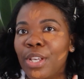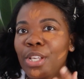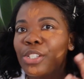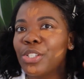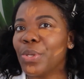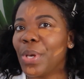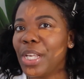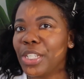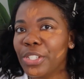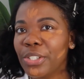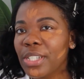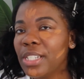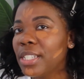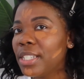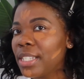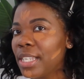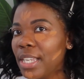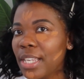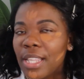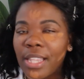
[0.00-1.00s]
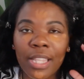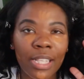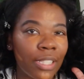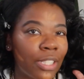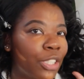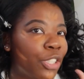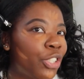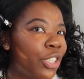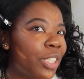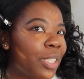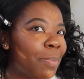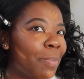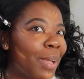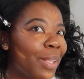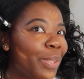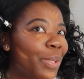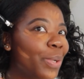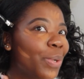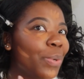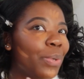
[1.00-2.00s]
So as you can see, this is just my
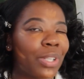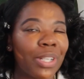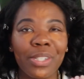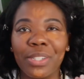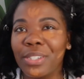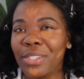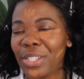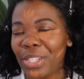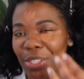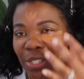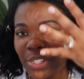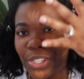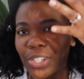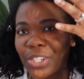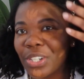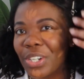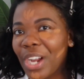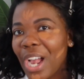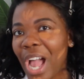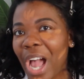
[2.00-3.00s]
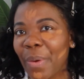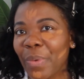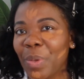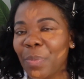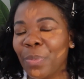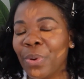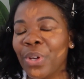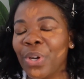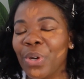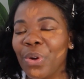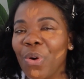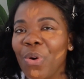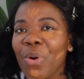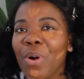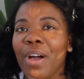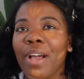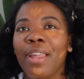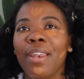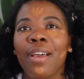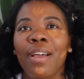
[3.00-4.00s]
little concealer, how we put it
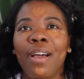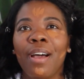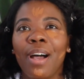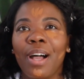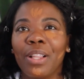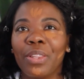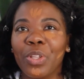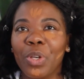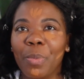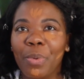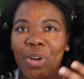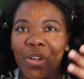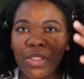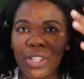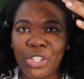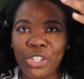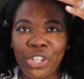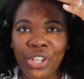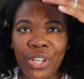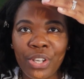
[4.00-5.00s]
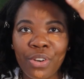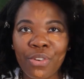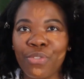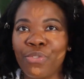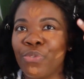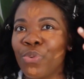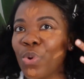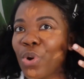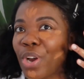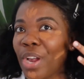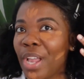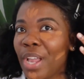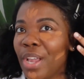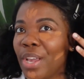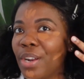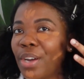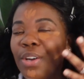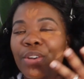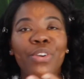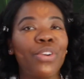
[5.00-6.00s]
on, a little bit on the chin,
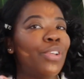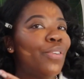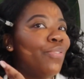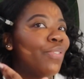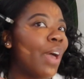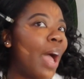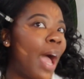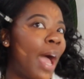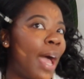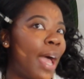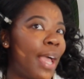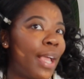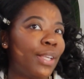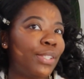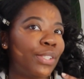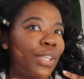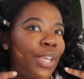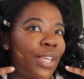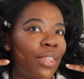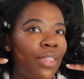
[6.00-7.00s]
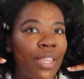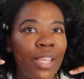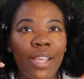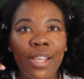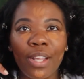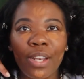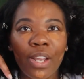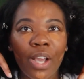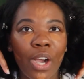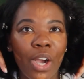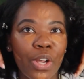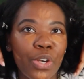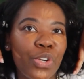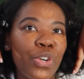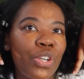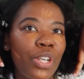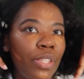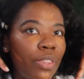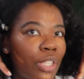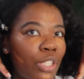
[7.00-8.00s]
forehead, underneath the eyes, and then
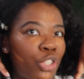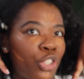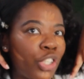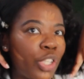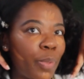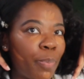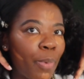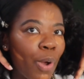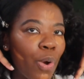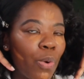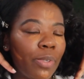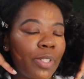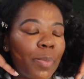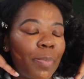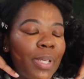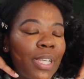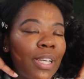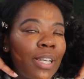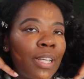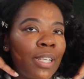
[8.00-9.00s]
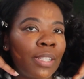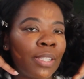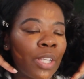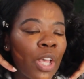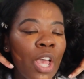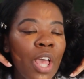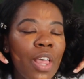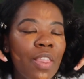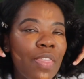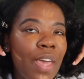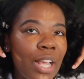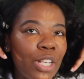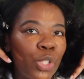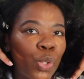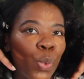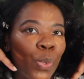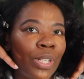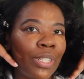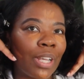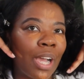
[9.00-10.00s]
underneath the cheekbones, because that's
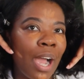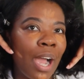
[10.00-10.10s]
going to